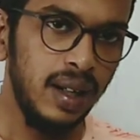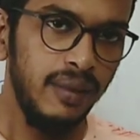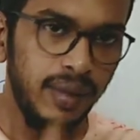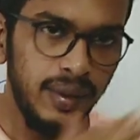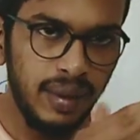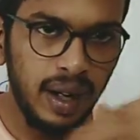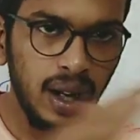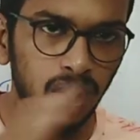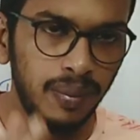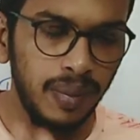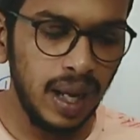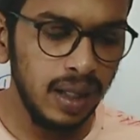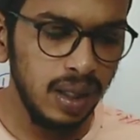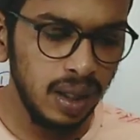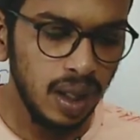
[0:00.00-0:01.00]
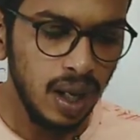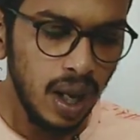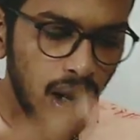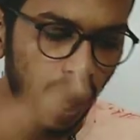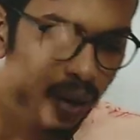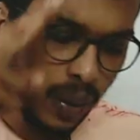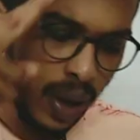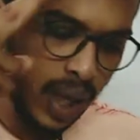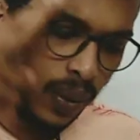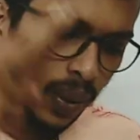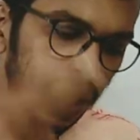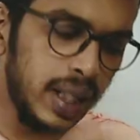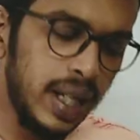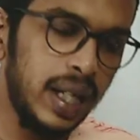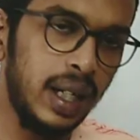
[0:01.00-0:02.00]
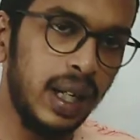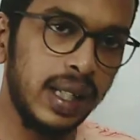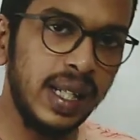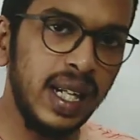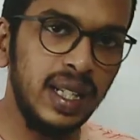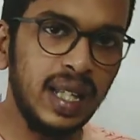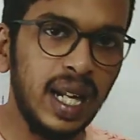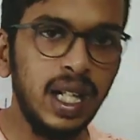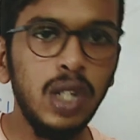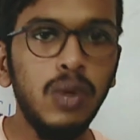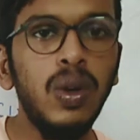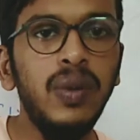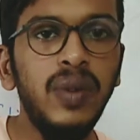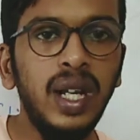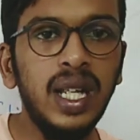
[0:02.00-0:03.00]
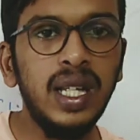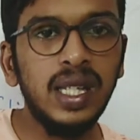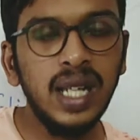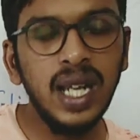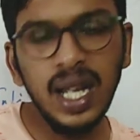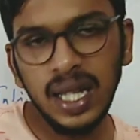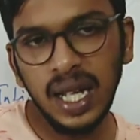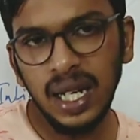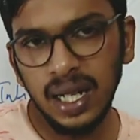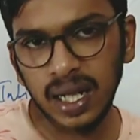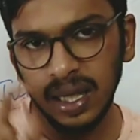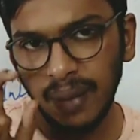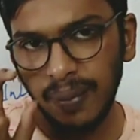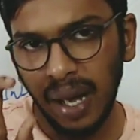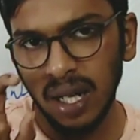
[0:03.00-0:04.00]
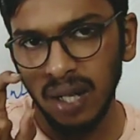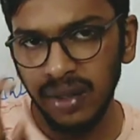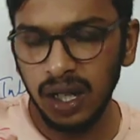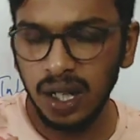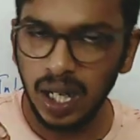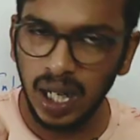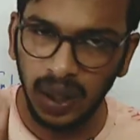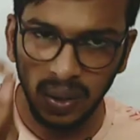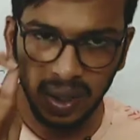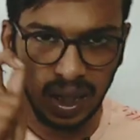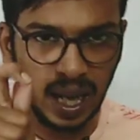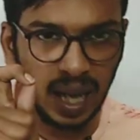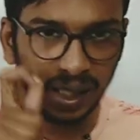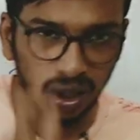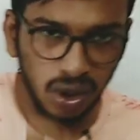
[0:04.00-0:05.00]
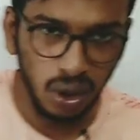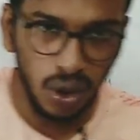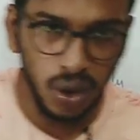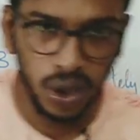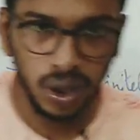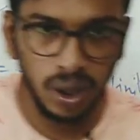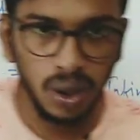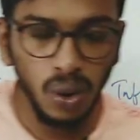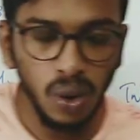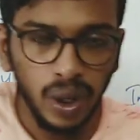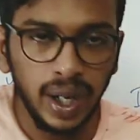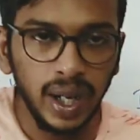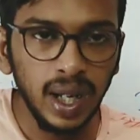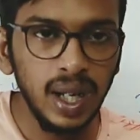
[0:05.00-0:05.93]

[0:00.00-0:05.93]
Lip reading: We draw the path, and whenever they intersect, that is when we can say that the pair of linear equation has a solution. Okay.